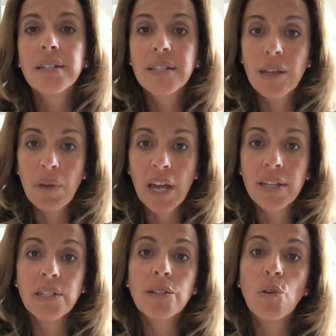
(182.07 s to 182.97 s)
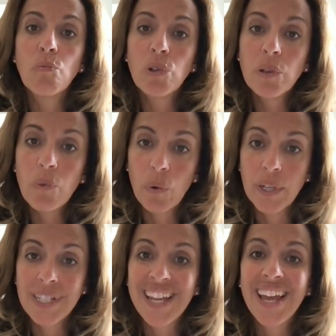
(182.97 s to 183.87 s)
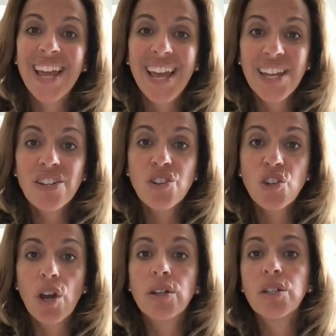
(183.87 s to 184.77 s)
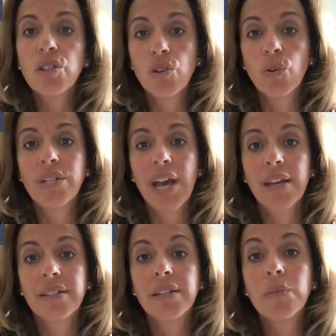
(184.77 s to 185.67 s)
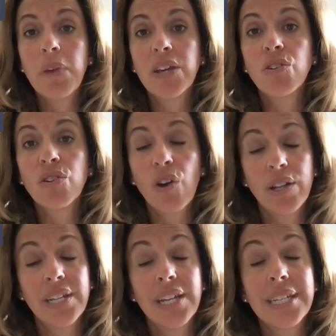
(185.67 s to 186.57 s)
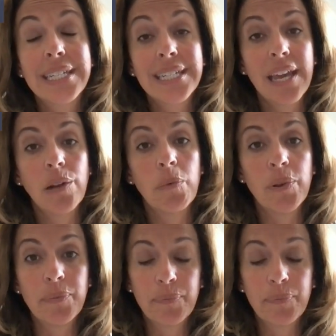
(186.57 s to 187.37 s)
subheadings, bullet points, and to chunk your text to make your content scannable.